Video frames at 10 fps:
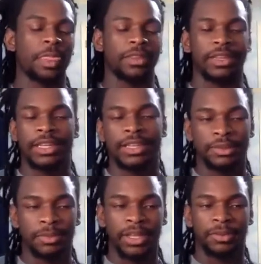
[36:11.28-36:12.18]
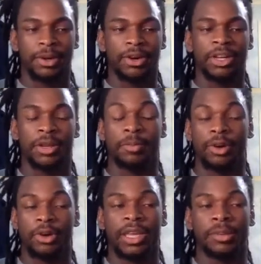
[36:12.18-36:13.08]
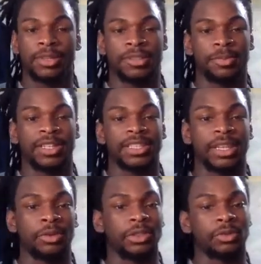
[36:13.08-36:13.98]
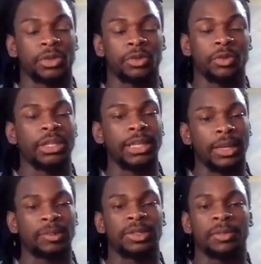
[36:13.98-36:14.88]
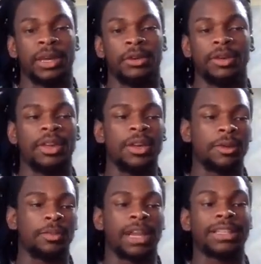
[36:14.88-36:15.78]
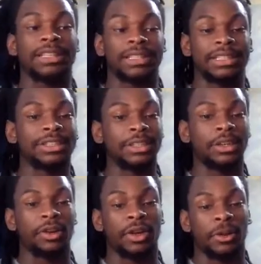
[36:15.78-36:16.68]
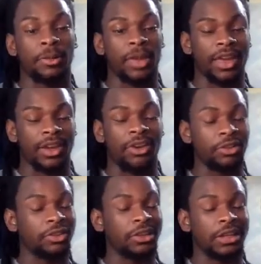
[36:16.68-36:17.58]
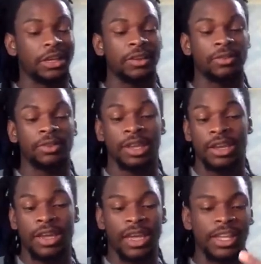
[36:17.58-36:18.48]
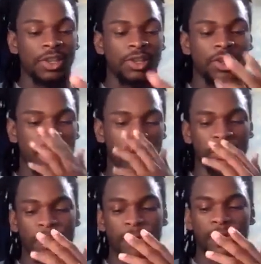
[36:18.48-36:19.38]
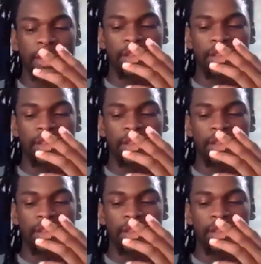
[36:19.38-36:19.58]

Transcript: didn't get to play in the bowl game against Penn State, which would have really helped him out. But I think this year he's going to come back hungrier than ever. And you got to remember,